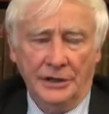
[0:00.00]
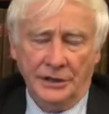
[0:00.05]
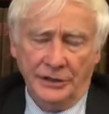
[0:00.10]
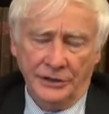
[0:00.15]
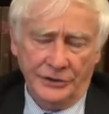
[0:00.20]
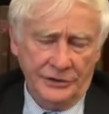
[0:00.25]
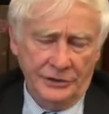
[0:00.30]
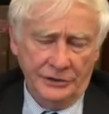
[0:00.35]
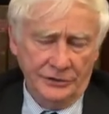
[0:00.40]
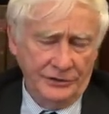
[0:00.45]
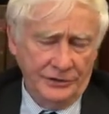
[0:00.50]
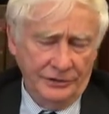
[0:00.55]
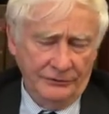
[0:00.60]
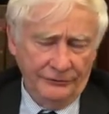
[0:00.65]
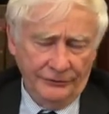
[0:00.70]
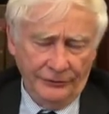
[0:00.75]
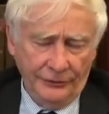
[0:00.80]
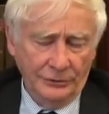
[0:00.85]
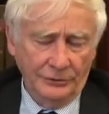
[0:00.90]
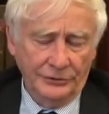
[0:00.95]
is used
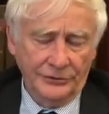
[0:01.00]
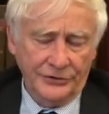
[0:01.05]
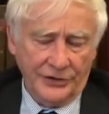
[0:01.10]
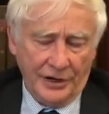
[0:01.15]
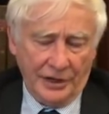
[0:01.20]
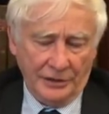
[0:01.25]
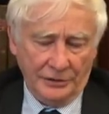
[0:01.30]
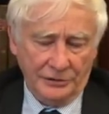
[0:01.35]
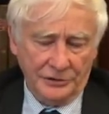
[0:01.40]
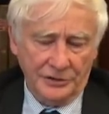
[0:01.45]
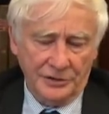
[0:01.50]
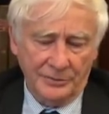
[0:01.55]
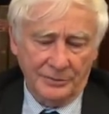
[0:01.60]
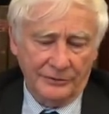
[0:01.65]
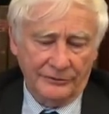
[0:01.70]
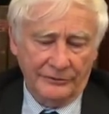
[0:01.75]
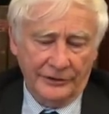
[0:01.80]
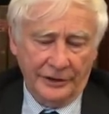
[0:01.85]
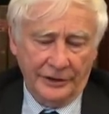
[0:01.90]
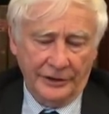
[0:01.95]
in fuel cells to
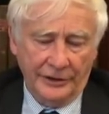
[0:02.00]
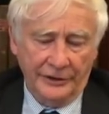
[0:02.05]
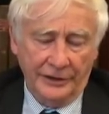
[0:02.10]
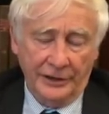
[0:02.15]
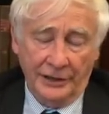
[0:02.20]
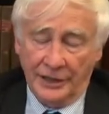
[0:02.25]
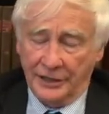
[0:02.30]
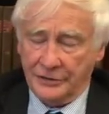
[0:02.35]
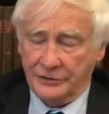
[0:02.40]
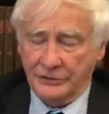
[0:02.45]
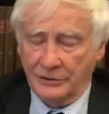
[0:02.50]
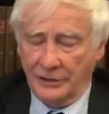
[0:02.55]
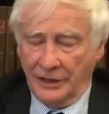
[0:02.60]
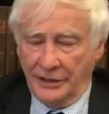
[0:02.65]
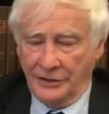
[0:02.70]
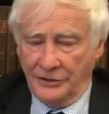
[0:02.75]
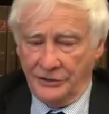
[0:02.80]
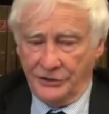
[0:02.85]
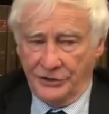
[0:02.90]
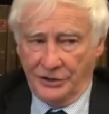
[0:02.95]
provide the electrical
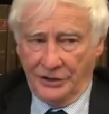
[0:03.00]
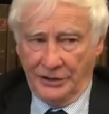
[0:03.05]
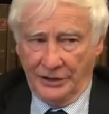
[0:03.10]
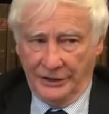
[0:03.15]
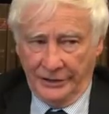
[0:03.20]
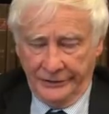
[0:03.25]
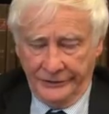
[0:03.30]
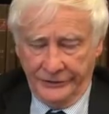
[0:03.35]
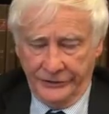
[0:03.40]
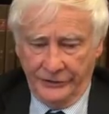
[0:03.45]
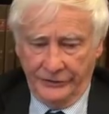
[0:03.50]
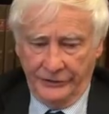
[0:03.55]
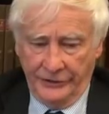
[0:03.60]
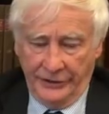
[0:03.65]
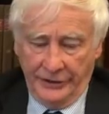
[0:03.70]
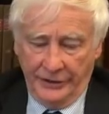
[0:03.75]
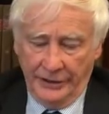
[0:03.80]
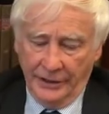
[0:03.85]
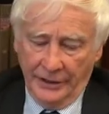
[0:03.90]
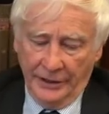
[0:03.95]
energy into
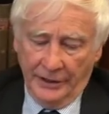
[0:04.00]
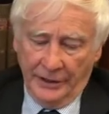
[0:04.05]
the